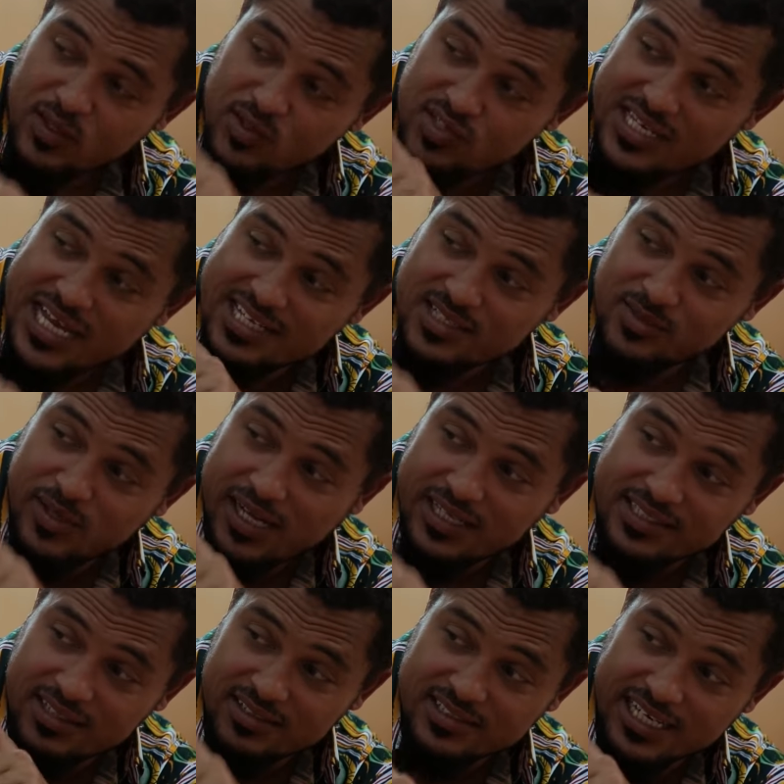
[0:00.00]
You see that thing where I
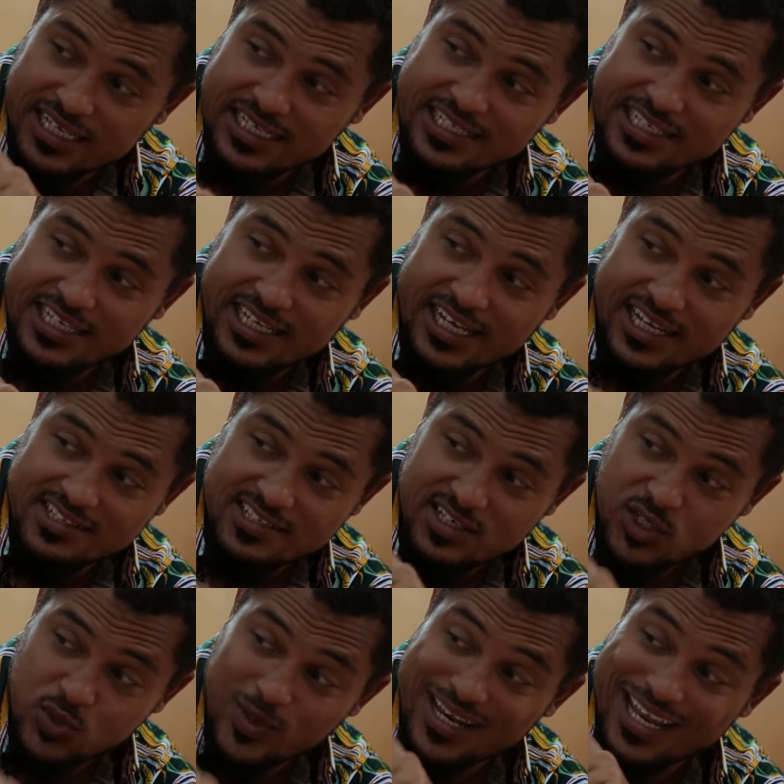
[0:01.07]
tell you the other day? I
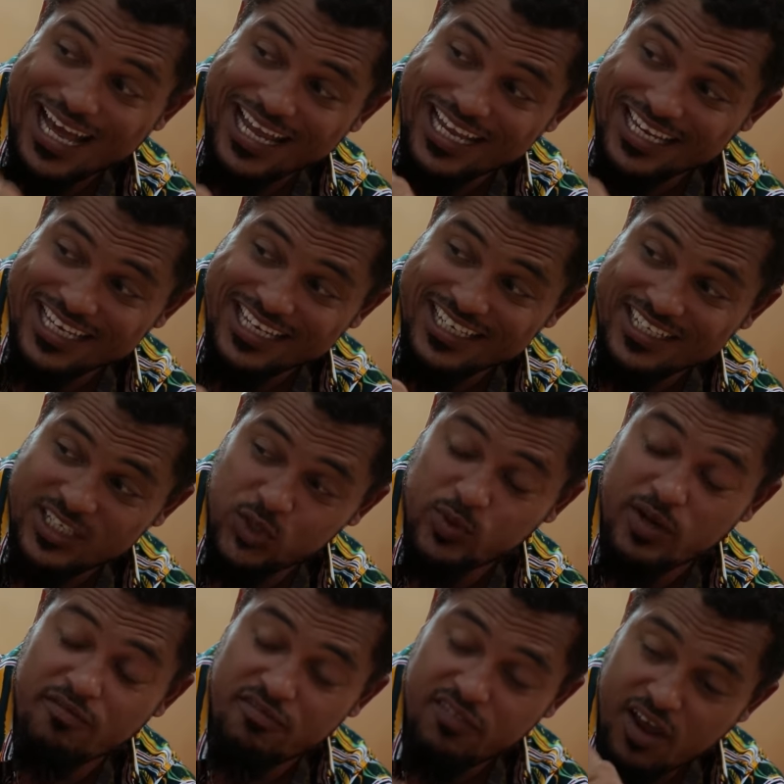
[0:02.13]
said you were lying. You
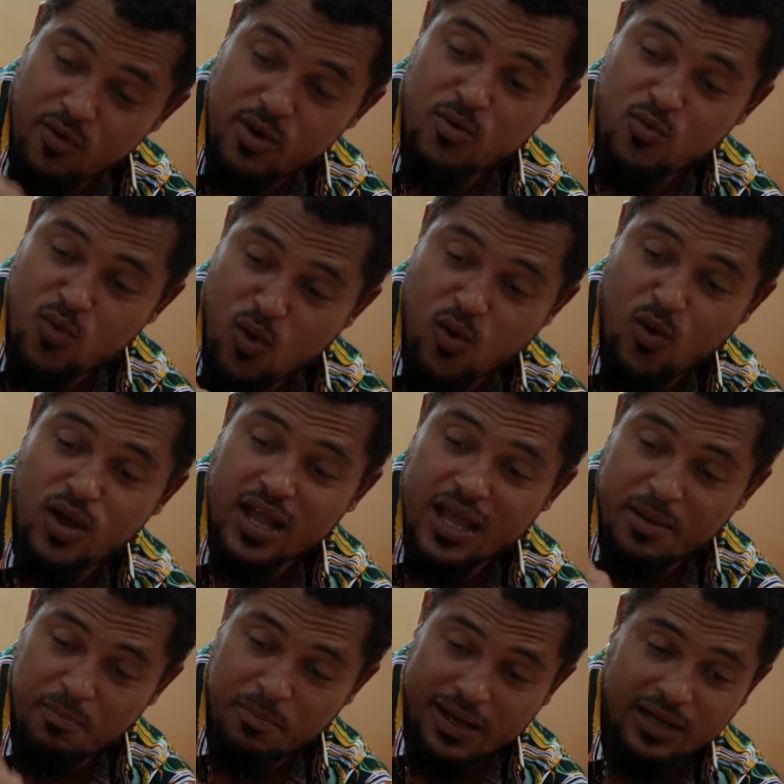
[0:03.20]
were very wrong
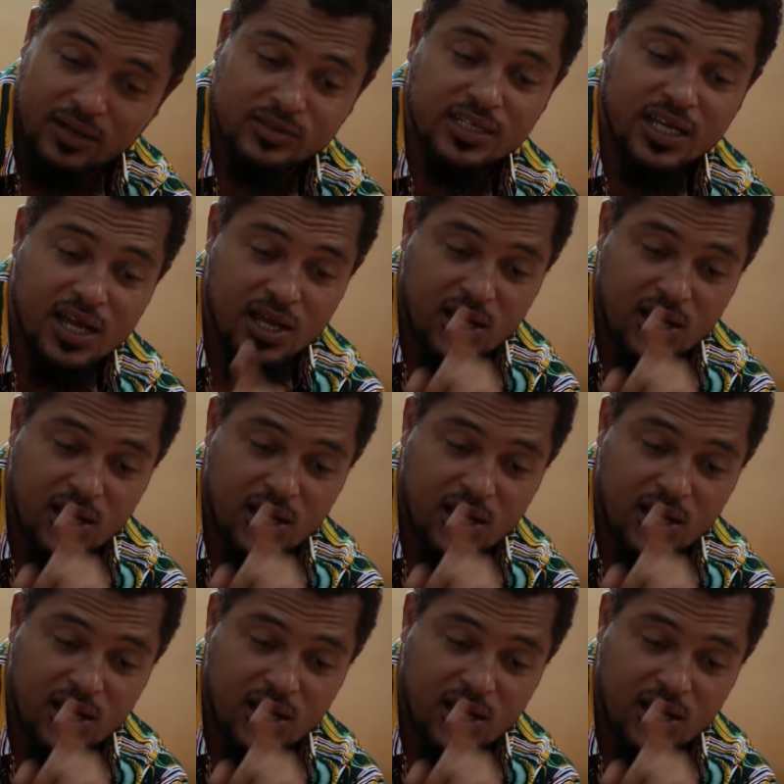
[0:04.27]
about